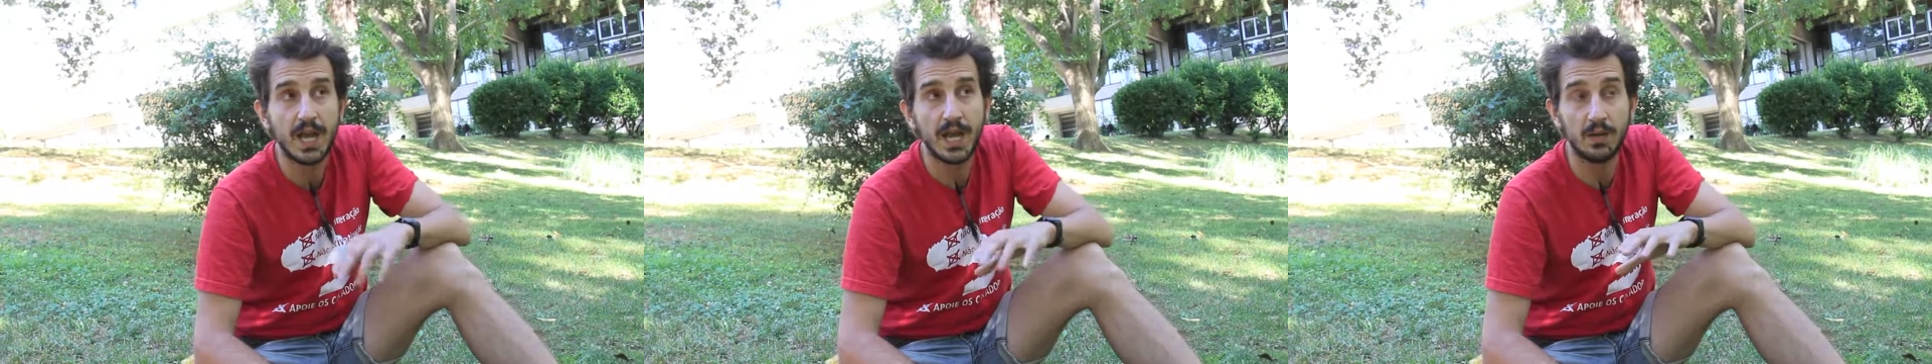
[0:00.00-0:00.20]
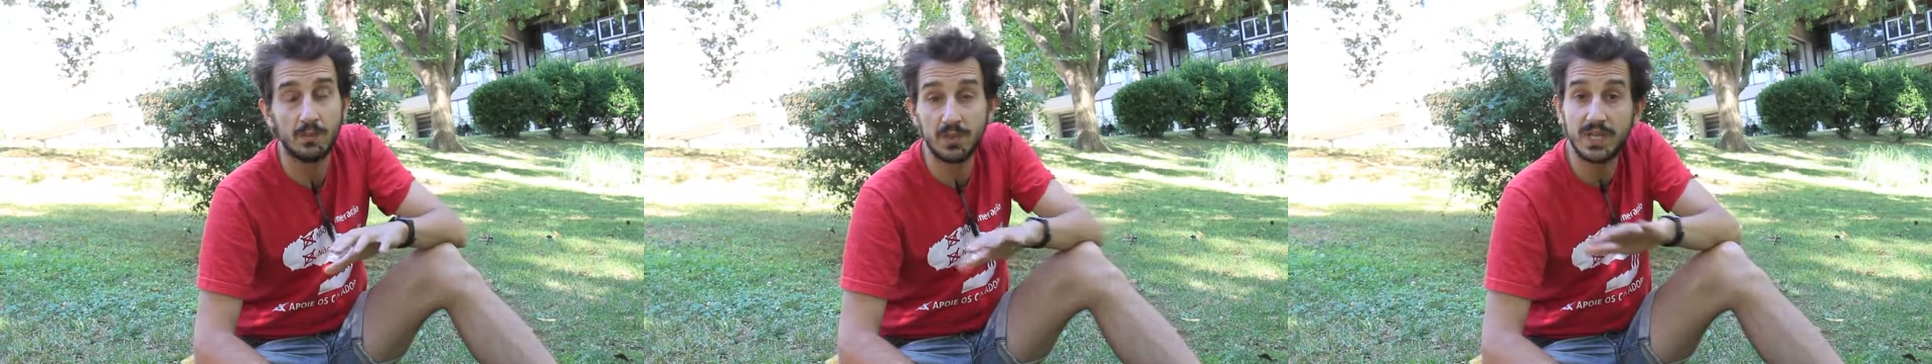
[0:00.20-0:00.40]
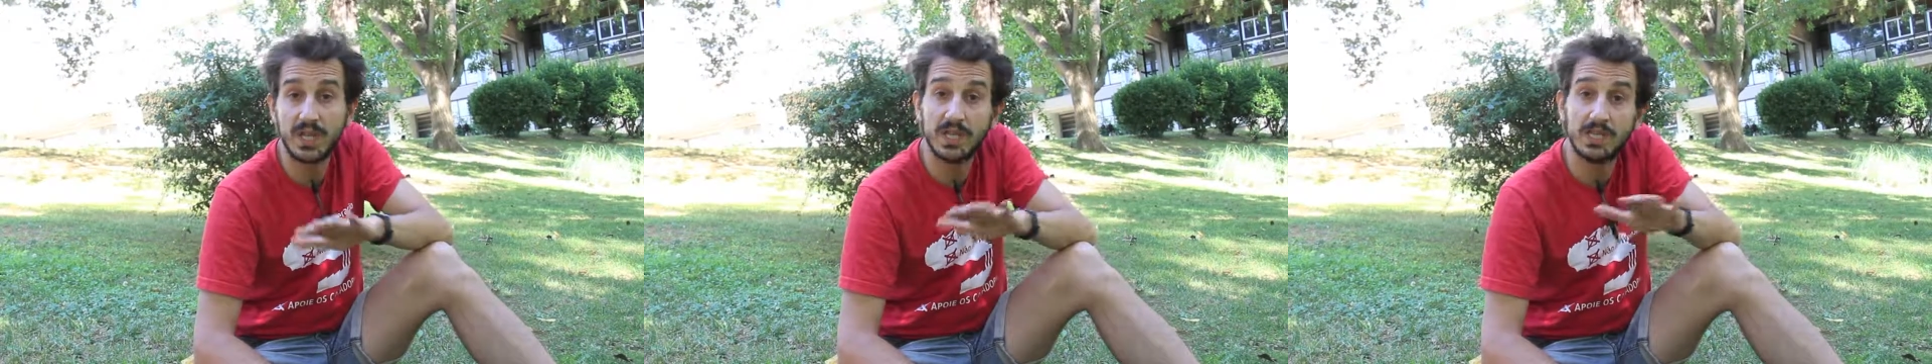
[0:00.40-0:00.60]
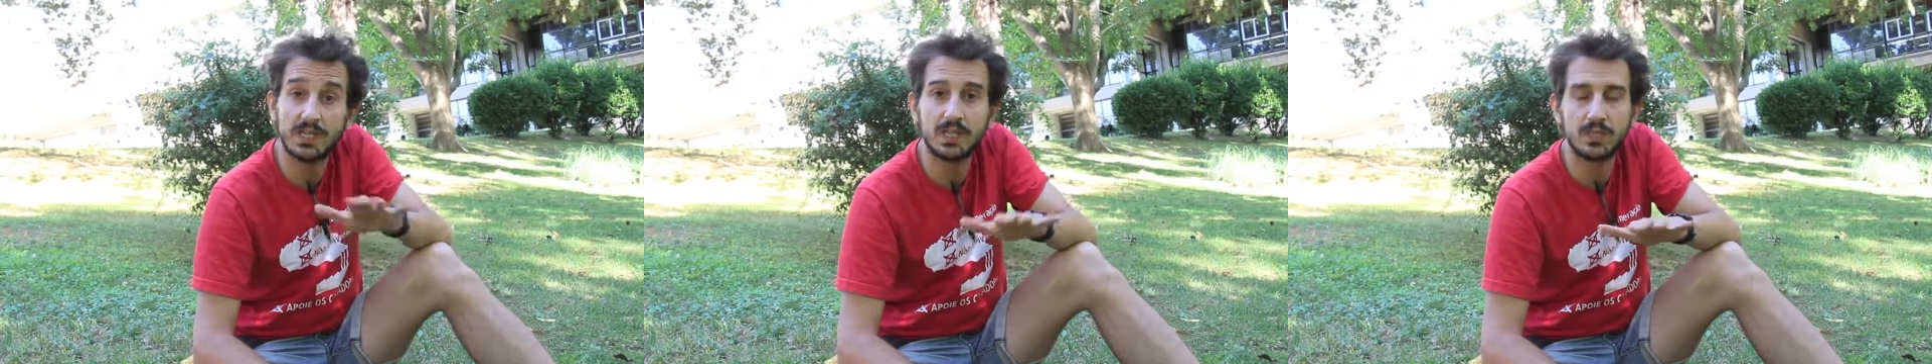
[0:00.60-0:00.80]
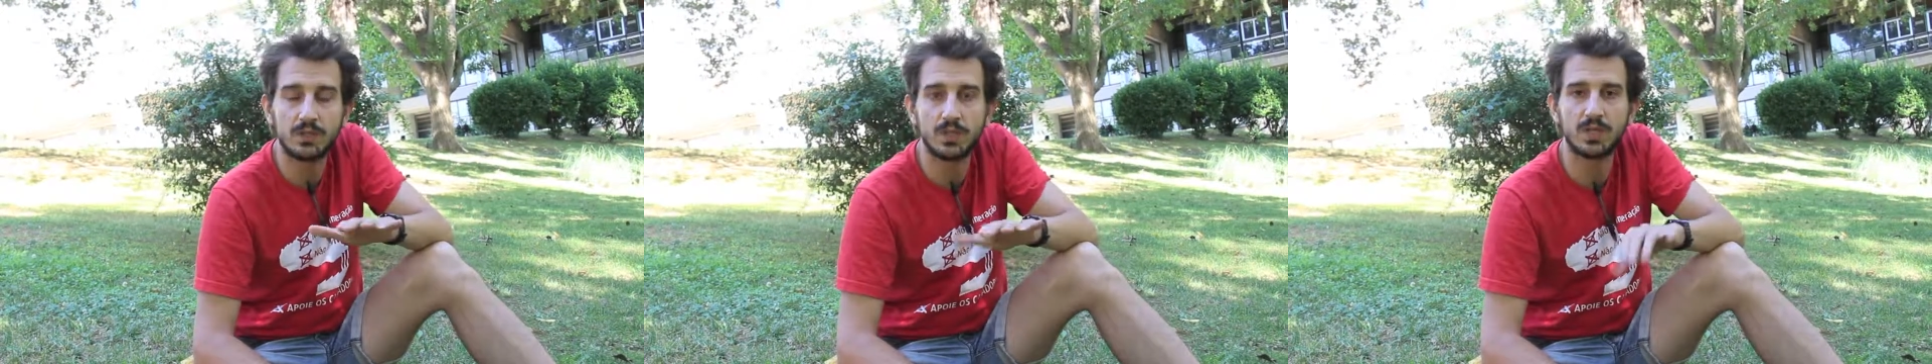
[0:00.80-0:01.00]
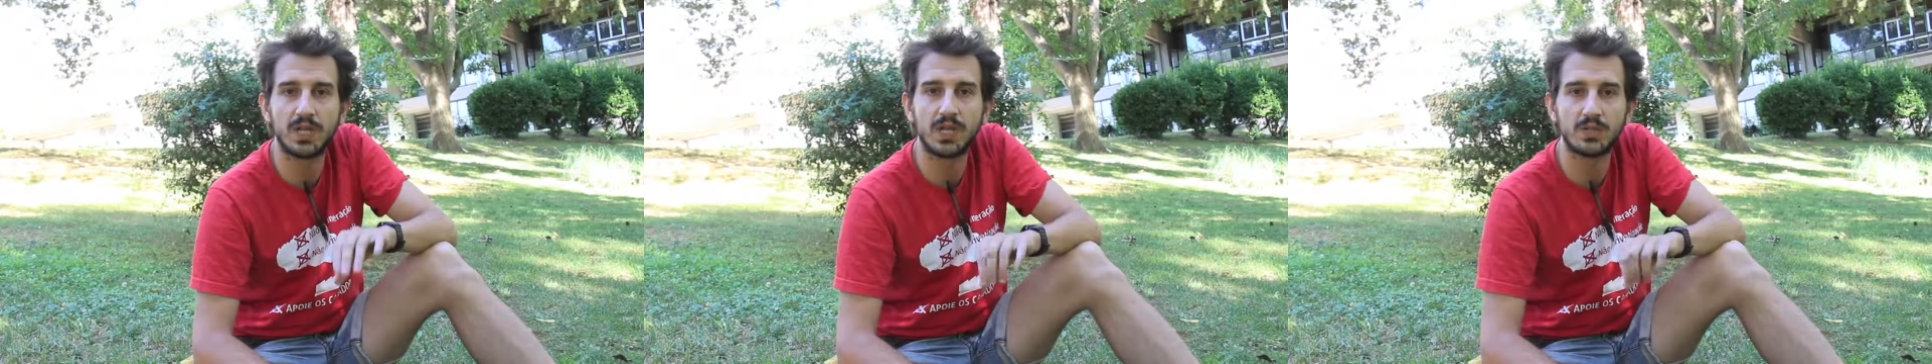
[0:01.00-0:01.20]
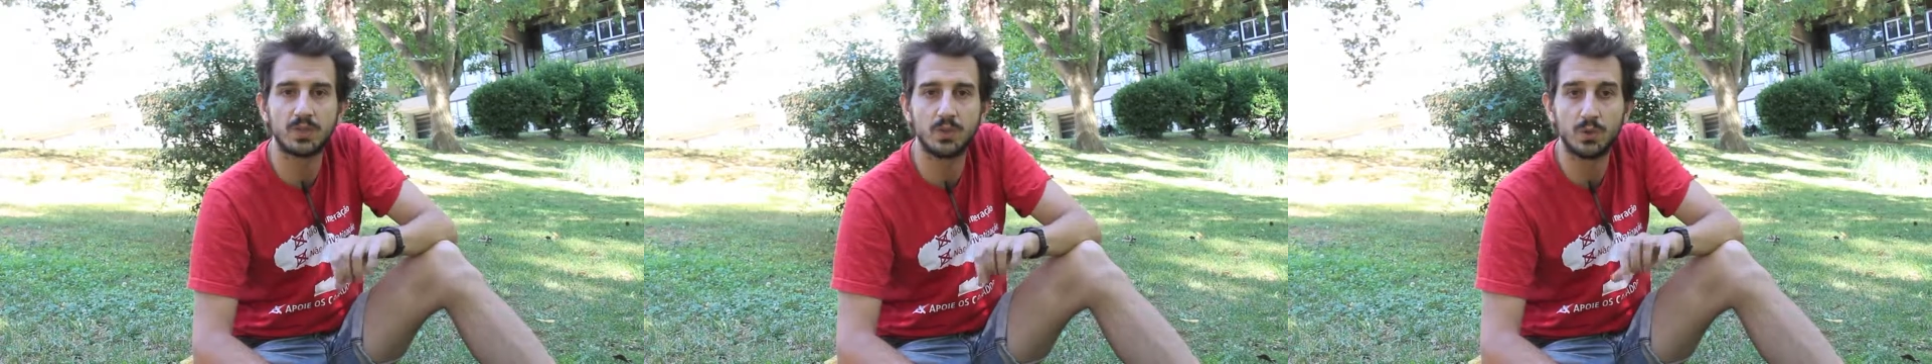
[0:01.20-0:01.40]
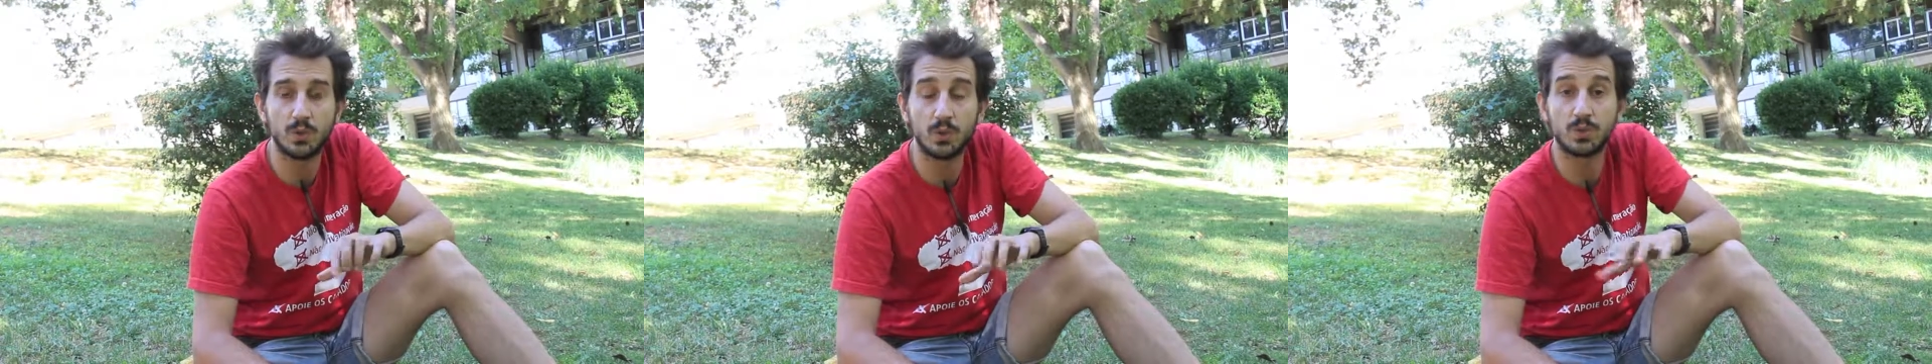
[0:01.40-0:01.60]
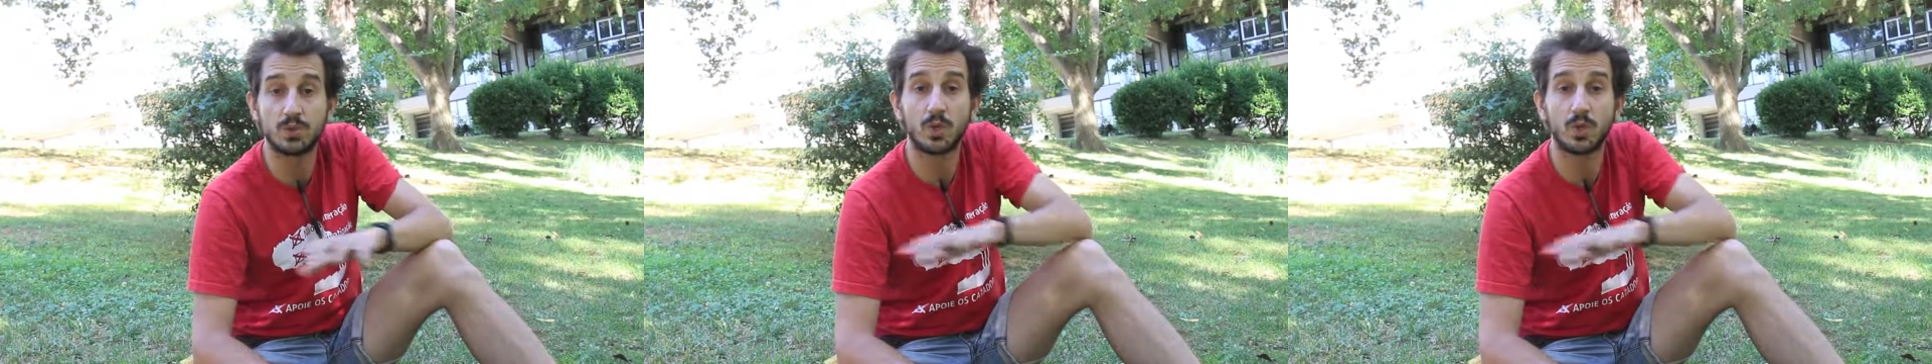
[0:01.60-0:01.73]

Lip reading: And we then in the introduction use